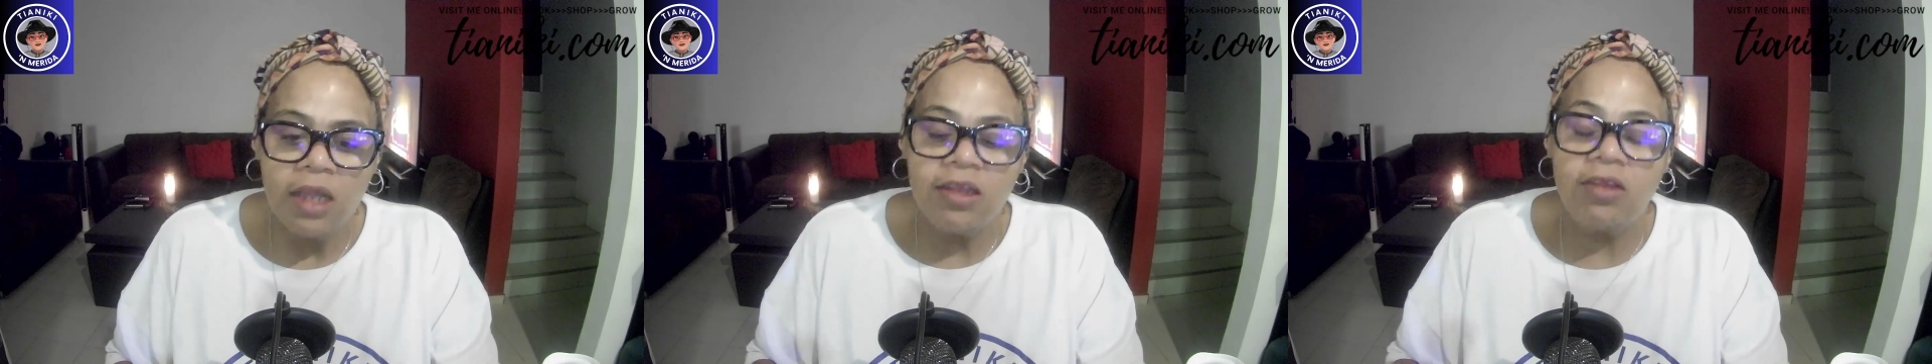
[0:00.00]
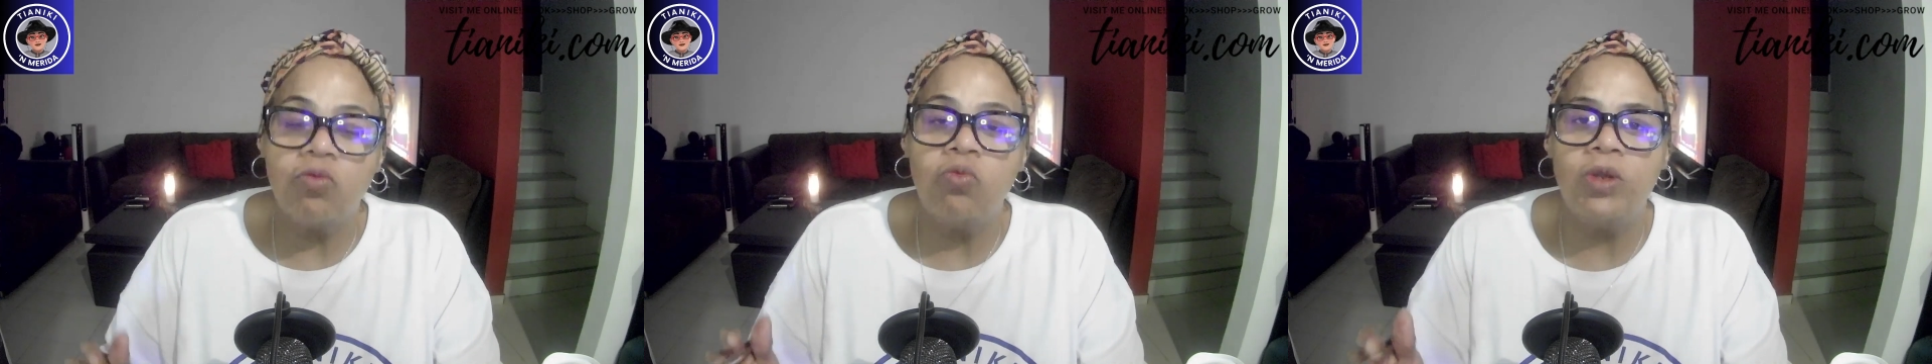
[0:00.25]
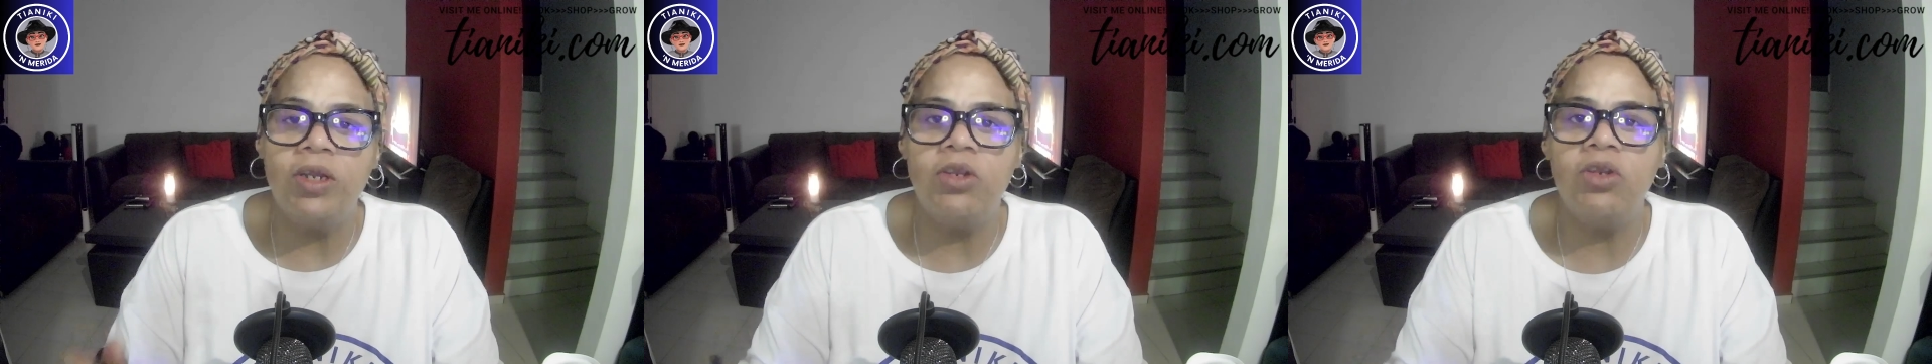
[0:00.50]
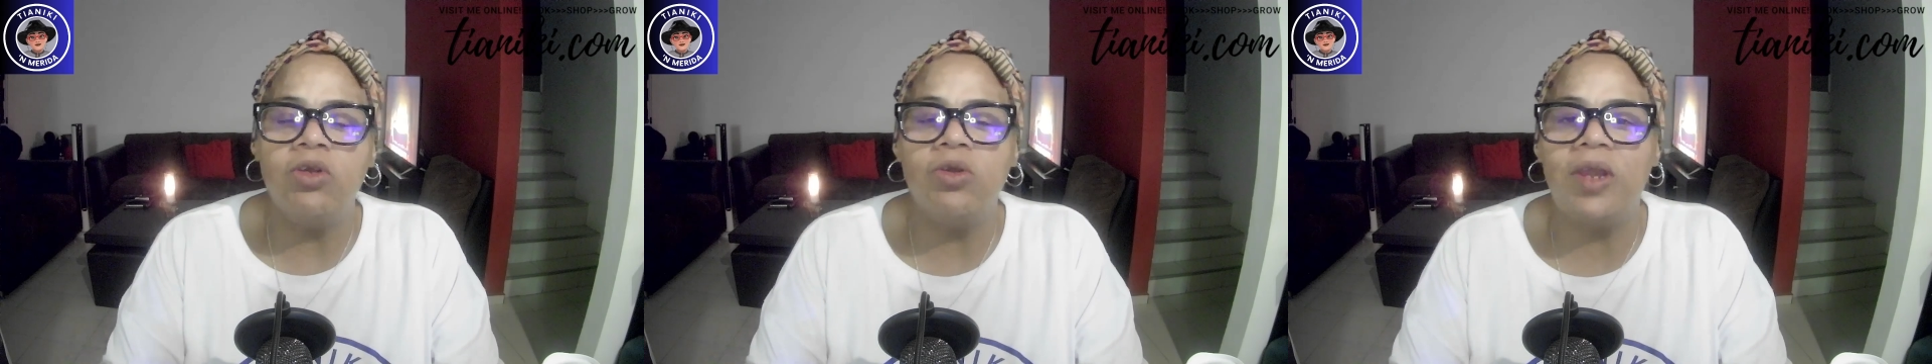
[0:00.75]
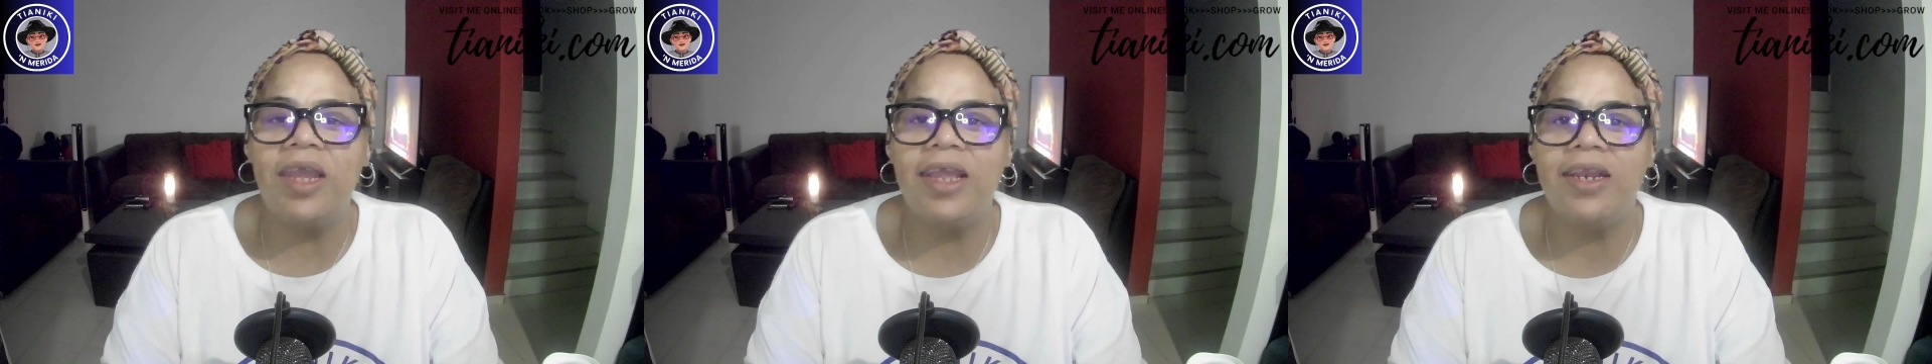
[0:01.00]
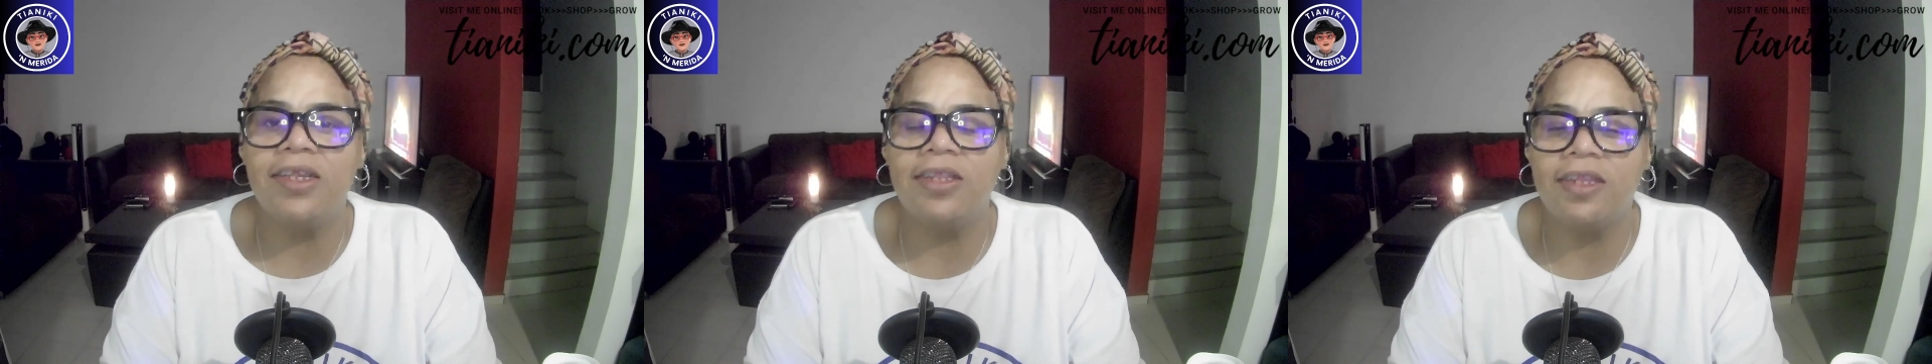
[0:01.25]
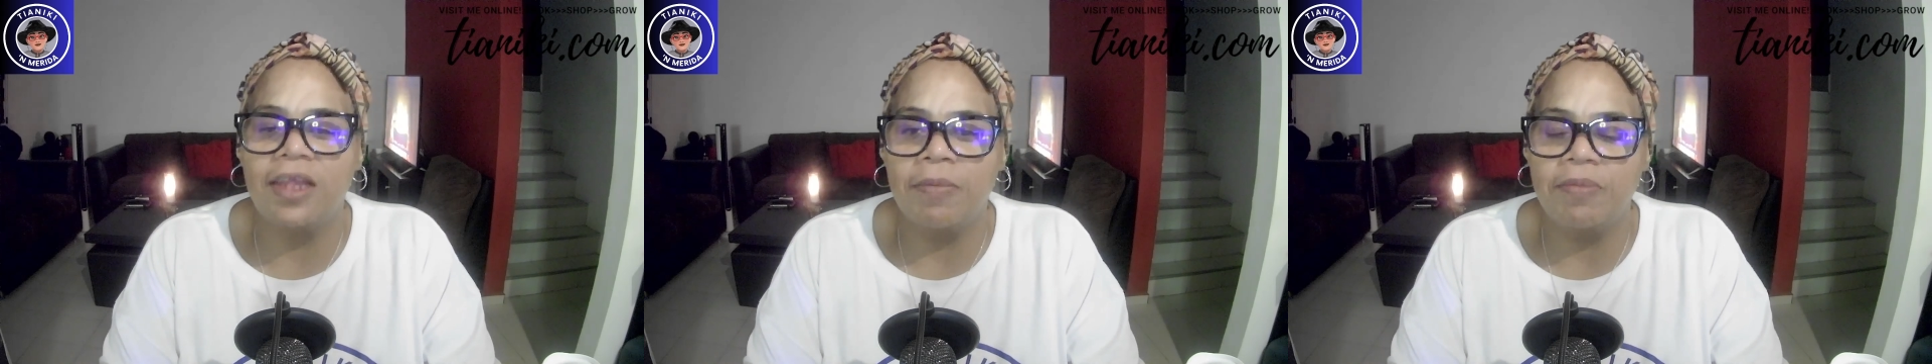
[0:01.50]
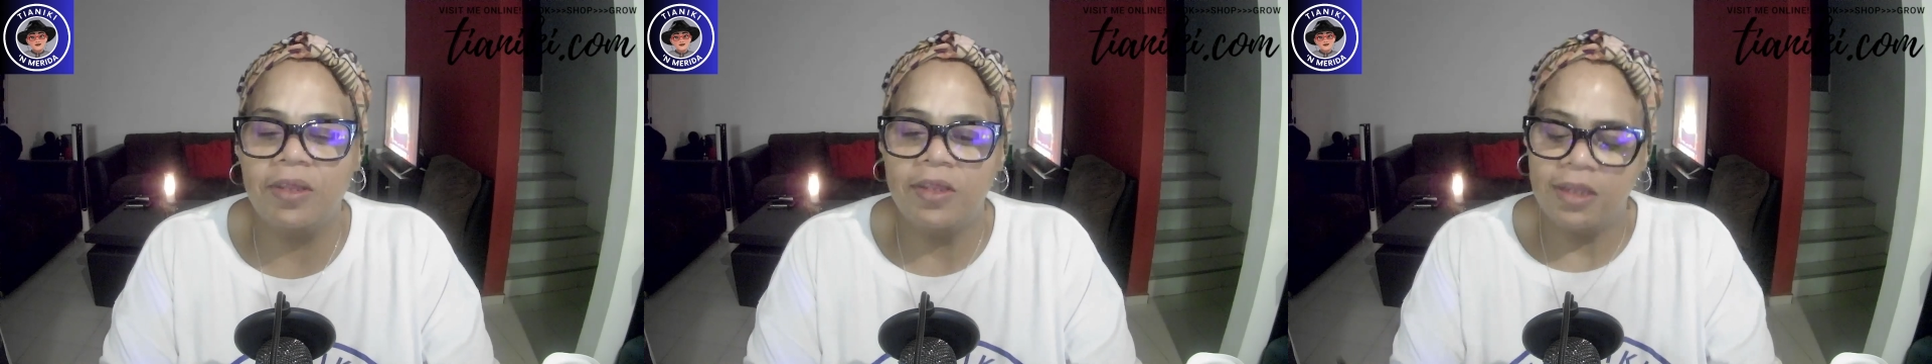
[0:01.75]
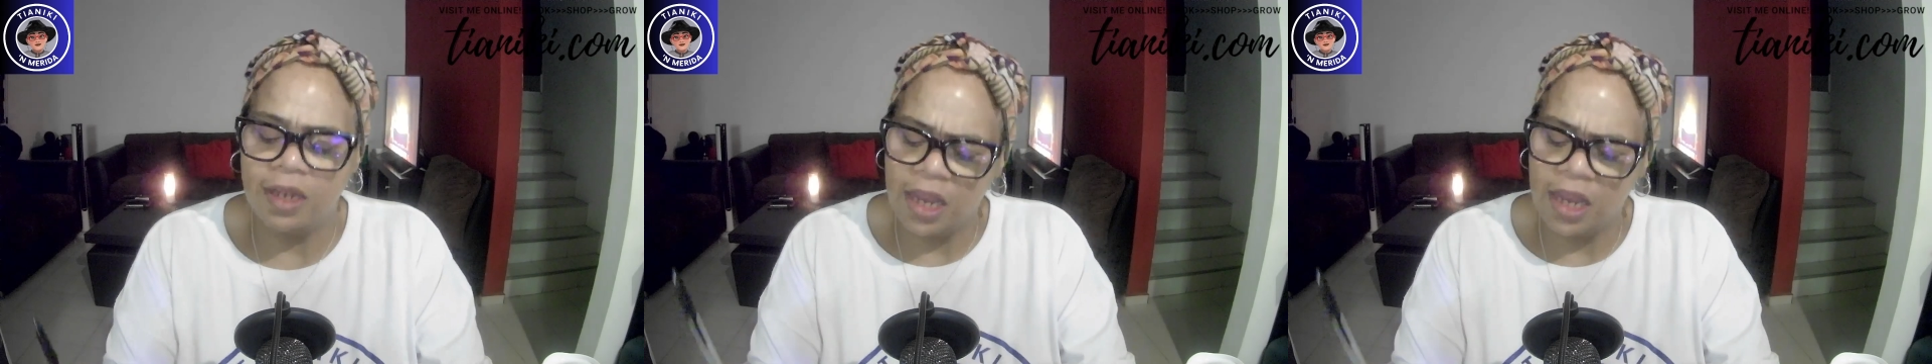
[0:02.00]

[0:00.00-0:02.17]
Surrender and acceptance.